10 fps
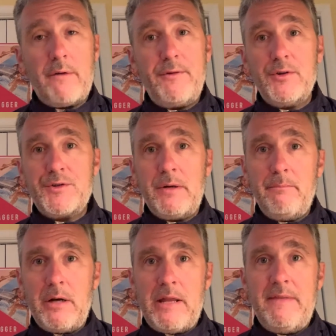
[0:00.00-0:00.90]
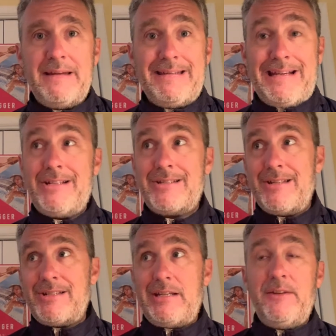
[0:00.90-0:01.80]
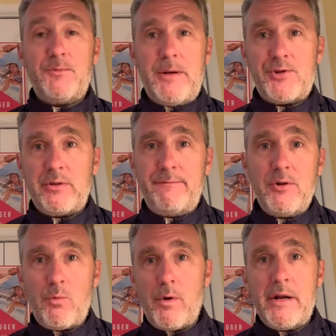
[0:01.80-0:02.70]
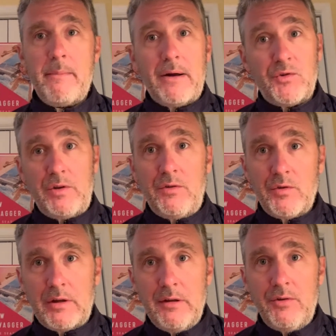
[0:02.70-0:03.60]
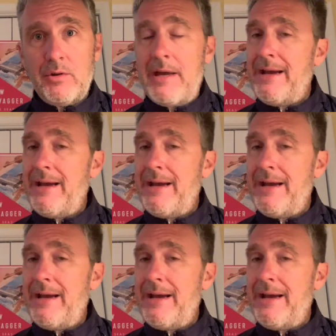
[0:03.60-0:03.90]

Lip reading: If you're somebody that needs to see, especially if you're worried about seasickness,